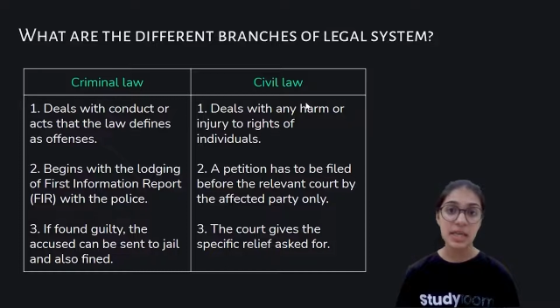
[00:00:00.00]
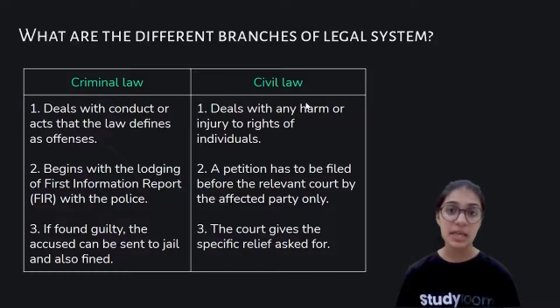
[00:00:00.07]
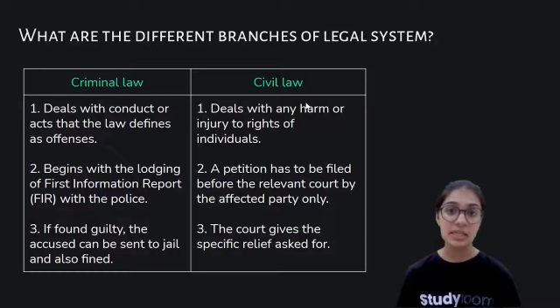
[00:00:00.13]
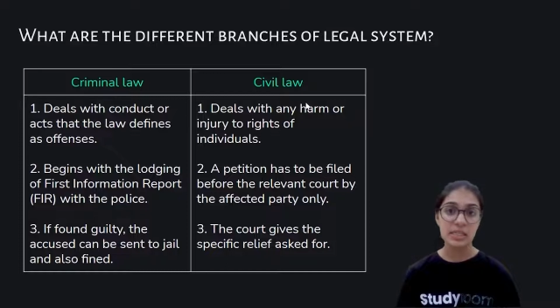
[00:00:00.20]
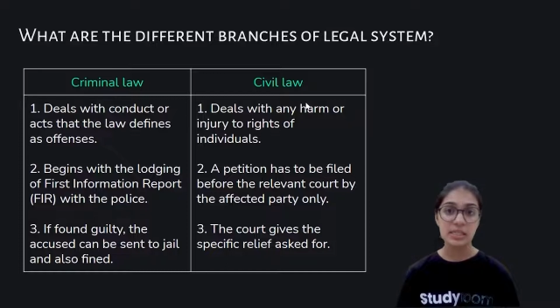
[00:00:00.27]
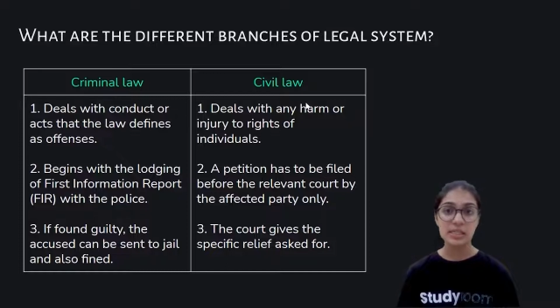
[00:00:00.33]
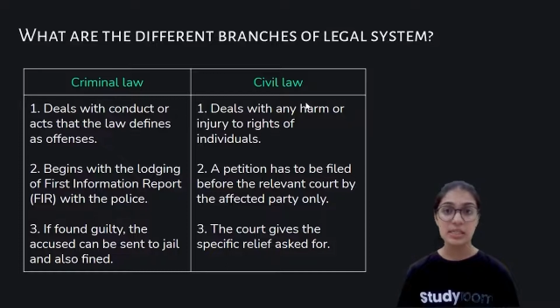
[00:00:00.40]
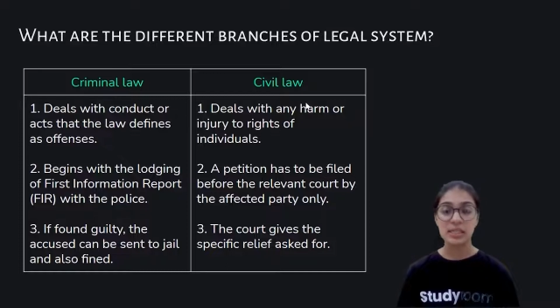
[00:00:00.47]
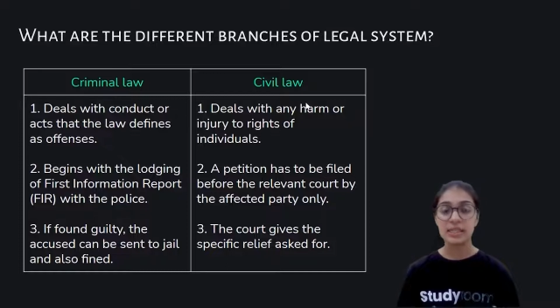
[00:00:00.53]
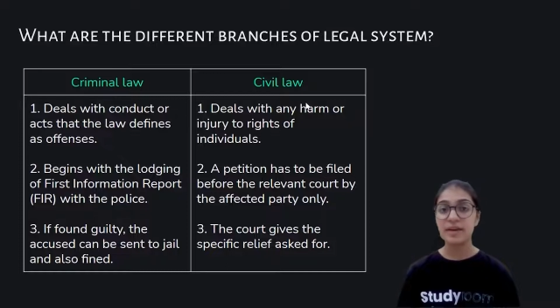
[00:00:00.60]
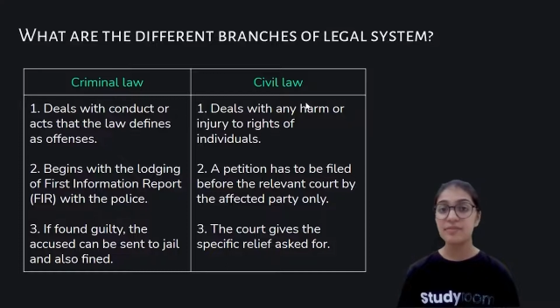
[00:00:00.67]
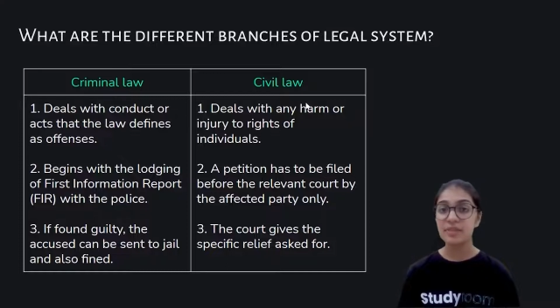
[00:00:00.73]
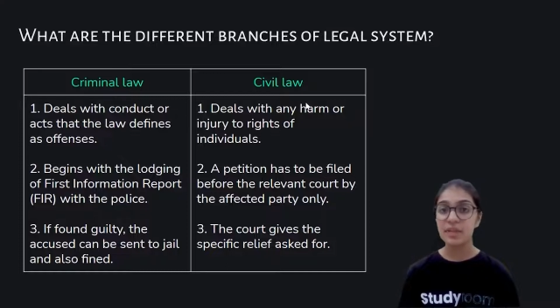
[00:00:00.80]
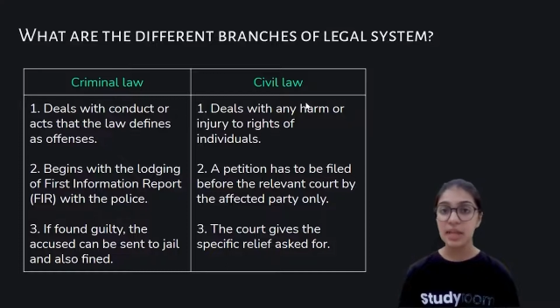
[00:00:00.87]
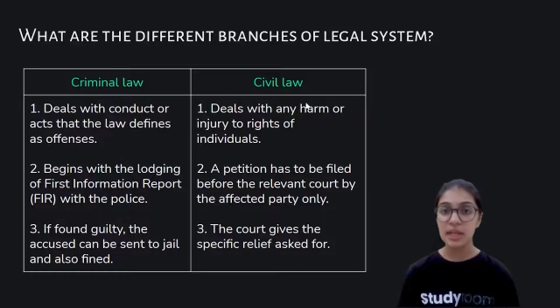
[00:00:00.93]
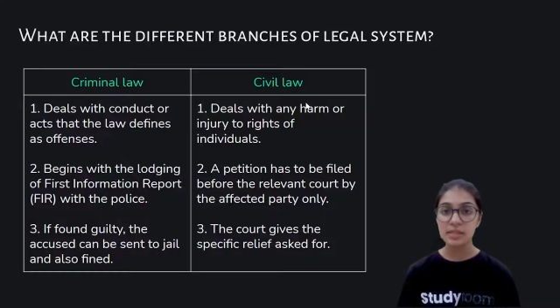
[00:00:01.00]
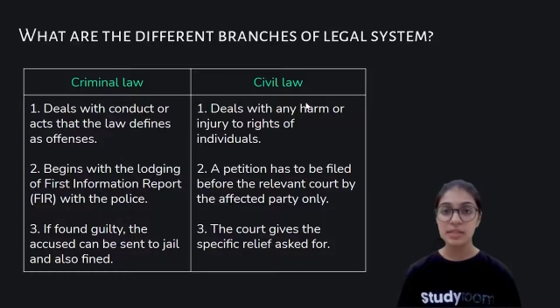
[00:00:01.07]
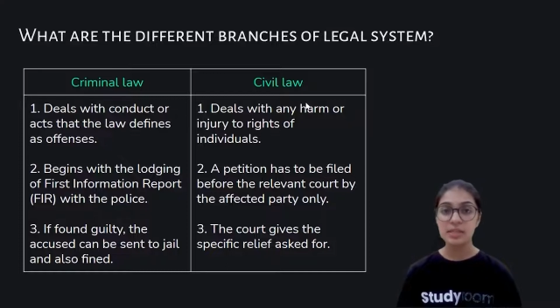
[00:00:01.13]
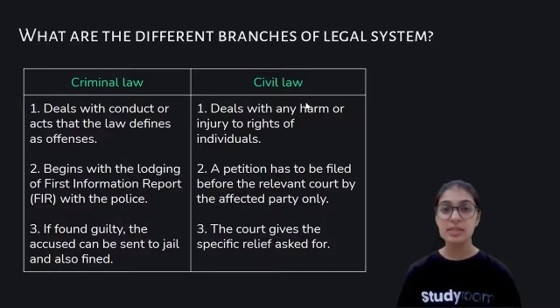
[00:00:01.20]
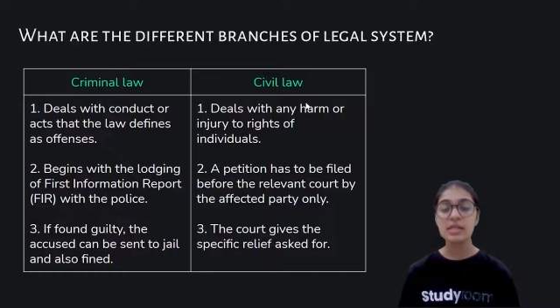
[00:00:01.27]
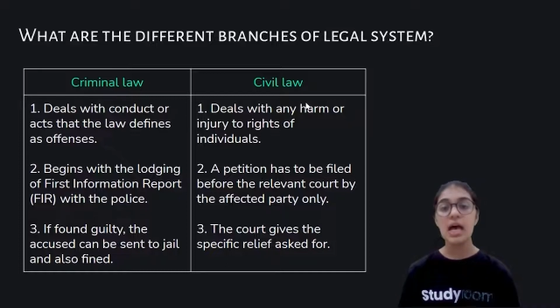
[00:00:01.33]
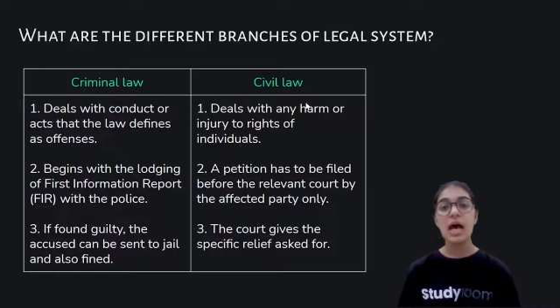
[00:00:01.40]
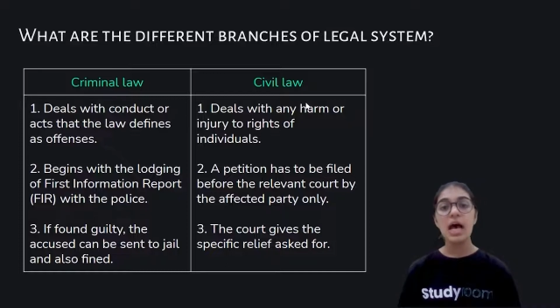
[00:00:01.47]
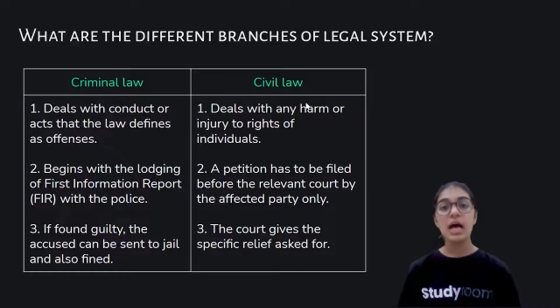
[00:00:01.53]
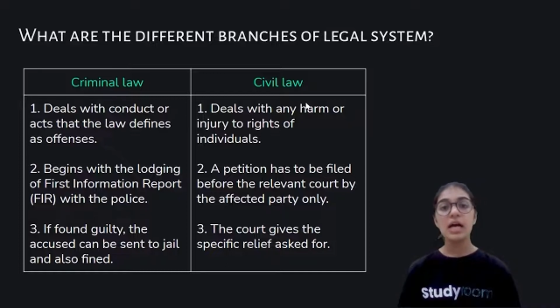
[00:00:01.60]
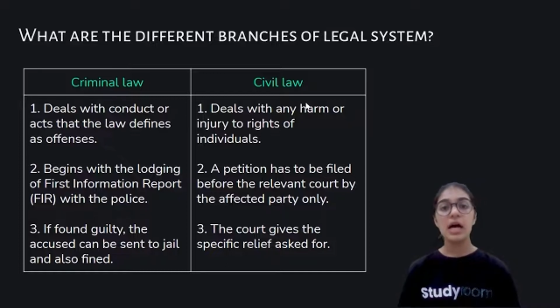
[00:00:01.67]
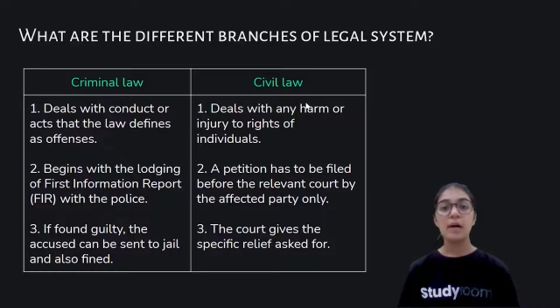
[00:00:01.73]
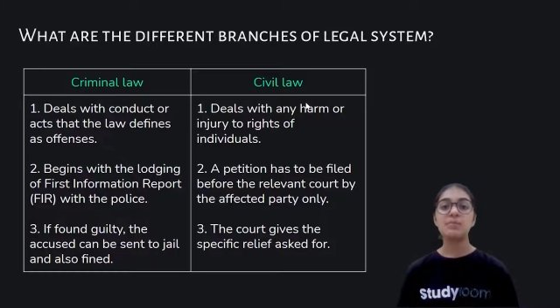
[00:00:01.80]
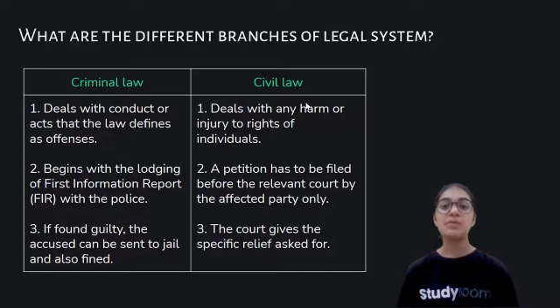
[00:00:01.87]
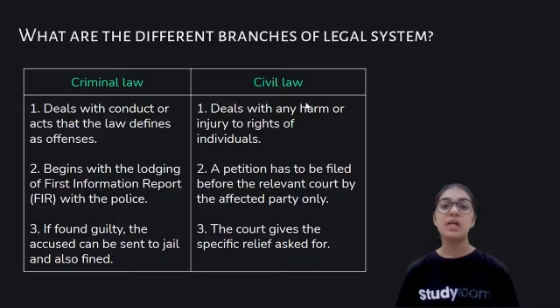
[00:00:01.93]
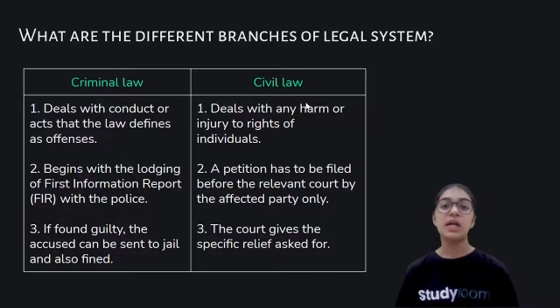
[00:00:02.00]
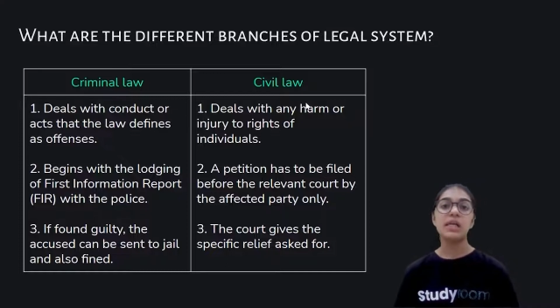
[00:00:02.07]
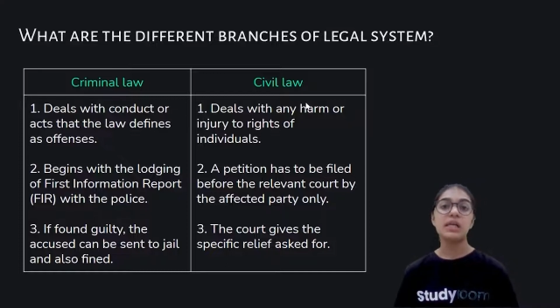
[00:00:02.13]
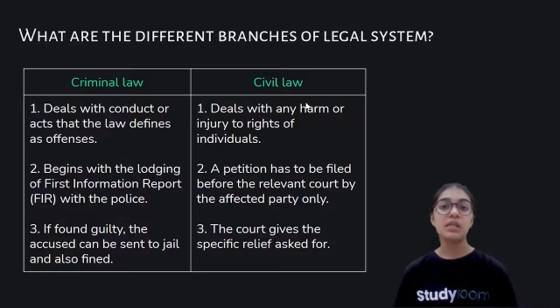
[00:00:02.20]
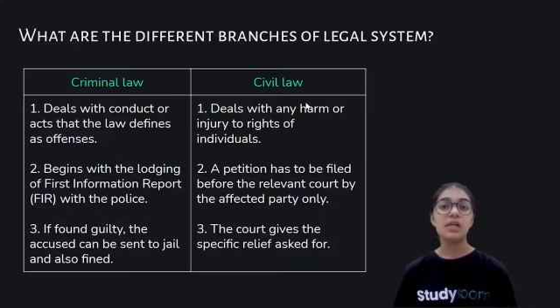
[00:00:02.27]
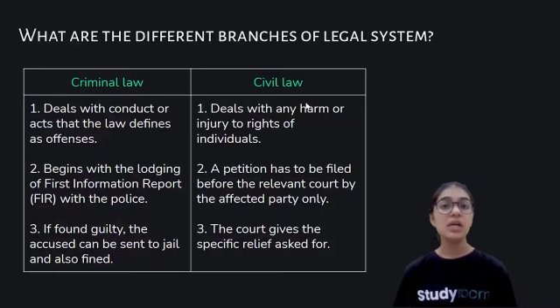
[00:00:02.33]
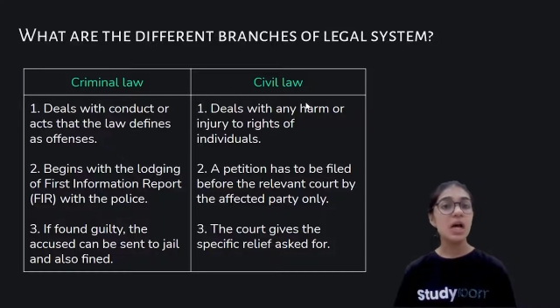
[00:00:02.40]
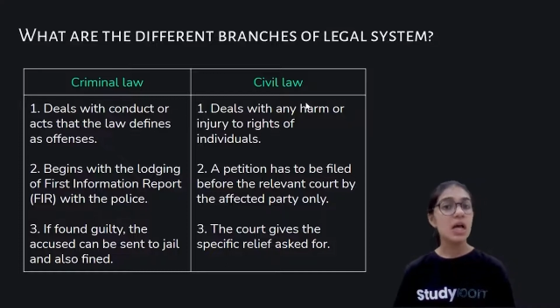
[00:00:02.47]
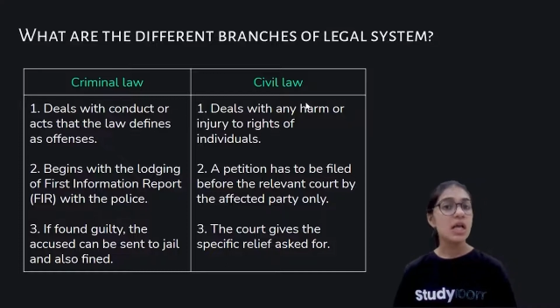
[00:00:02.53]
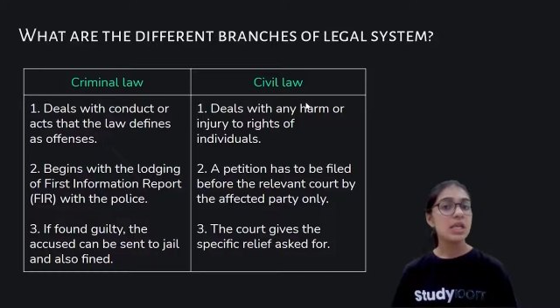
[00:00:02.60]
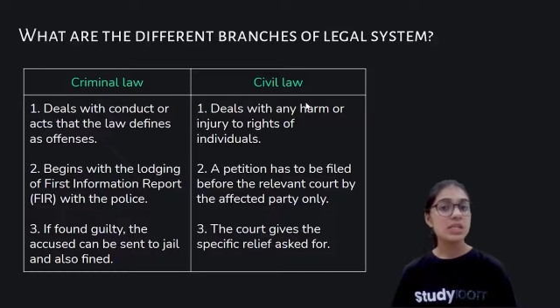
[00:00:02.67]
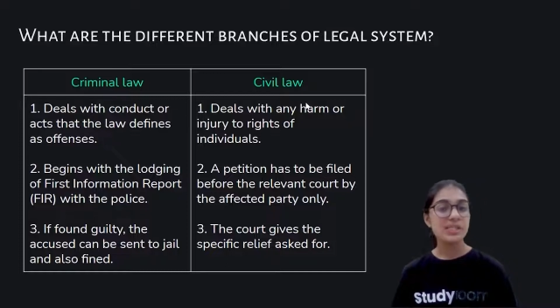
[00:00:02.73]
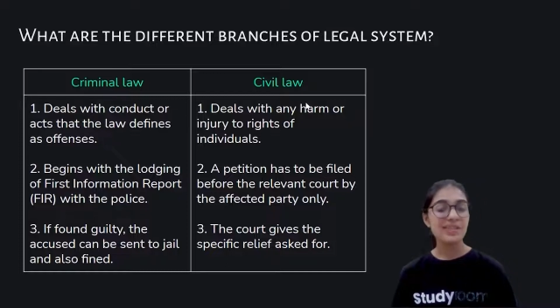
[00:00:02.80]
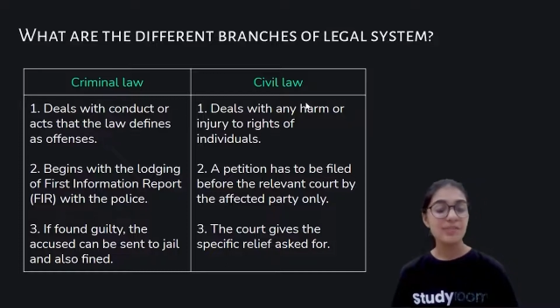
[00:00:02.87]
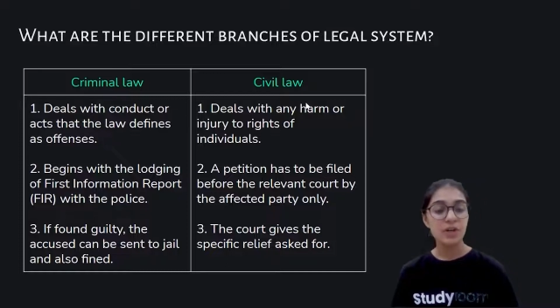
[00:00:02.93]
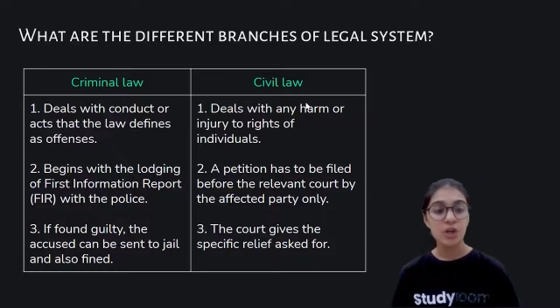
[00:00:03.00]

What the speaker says: the theft cases, comes under the civil law.